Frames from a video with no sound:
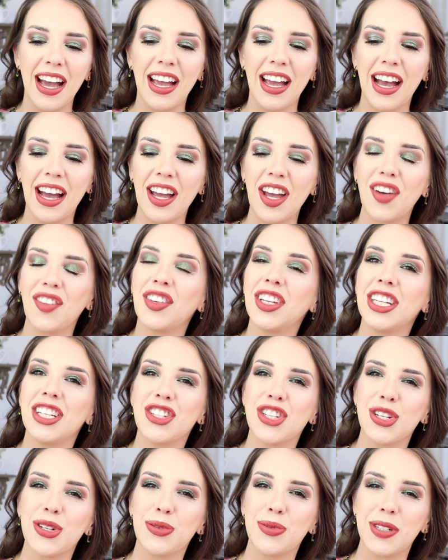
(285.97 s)
I, I have an
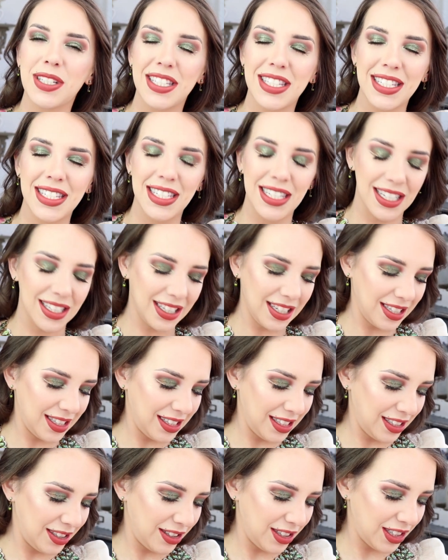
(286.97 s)
issue with Stila
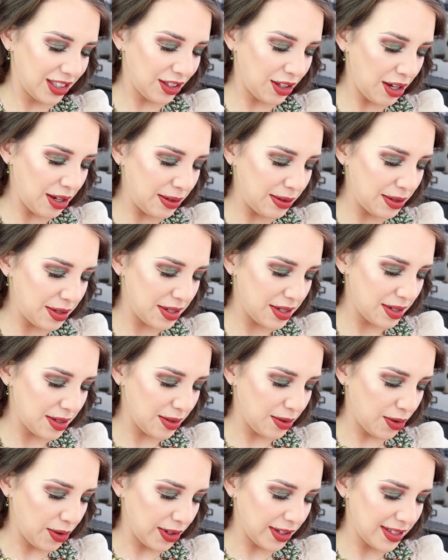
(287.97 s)
Glitter and Glows,
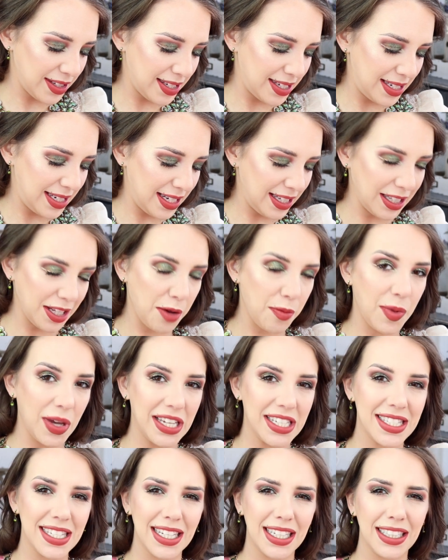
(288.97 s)
or Stila
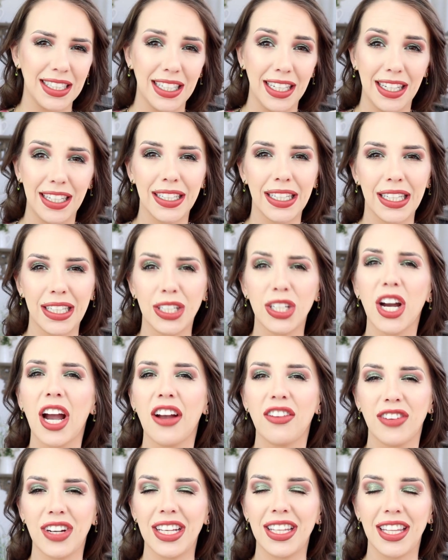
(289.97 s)
basically glitter
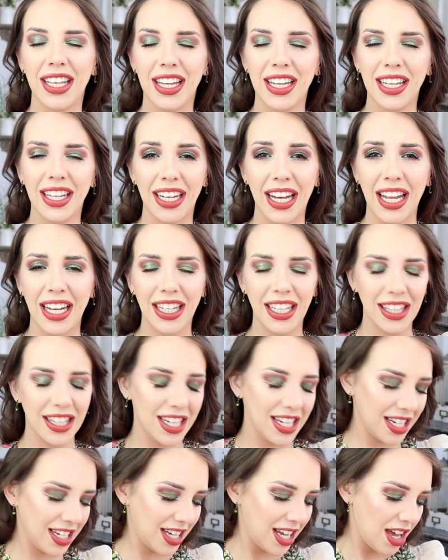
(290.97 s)
everything and
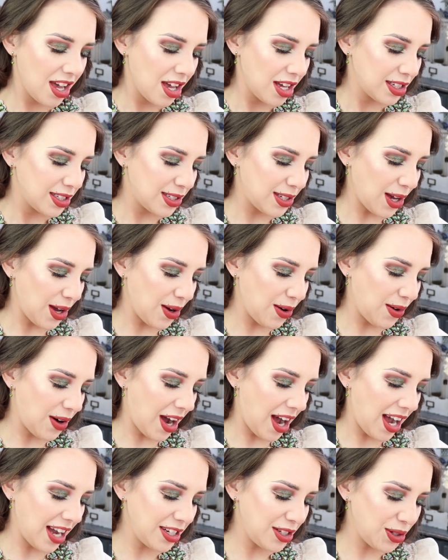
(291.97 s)
anything. So
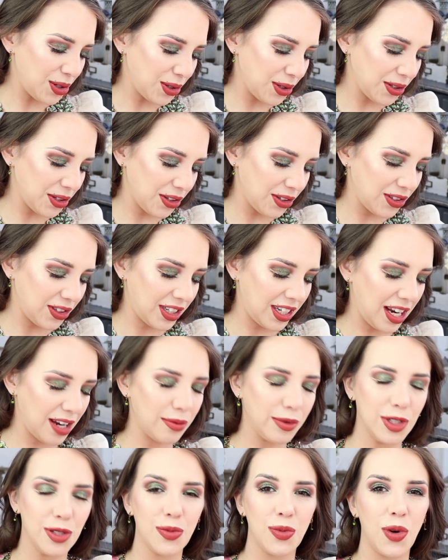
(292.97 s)
I told her that I
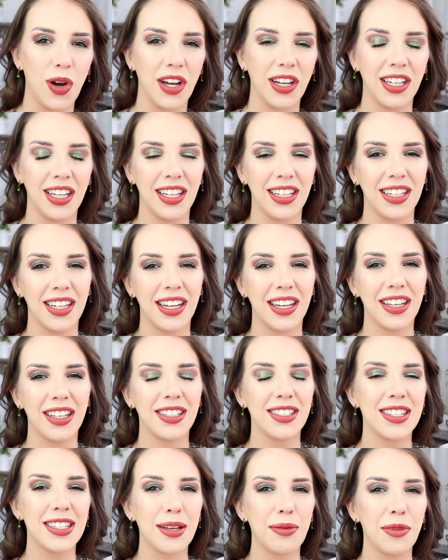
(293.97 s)
was wanting
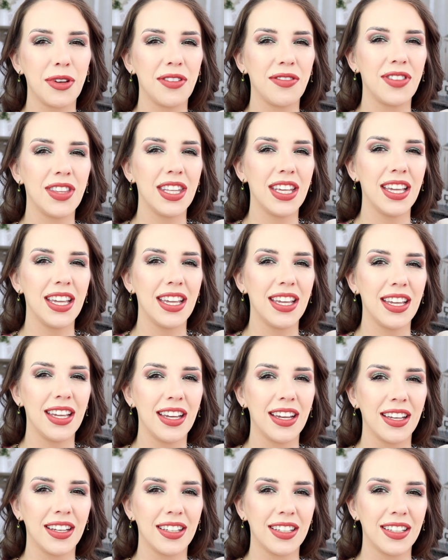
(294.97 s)
some of the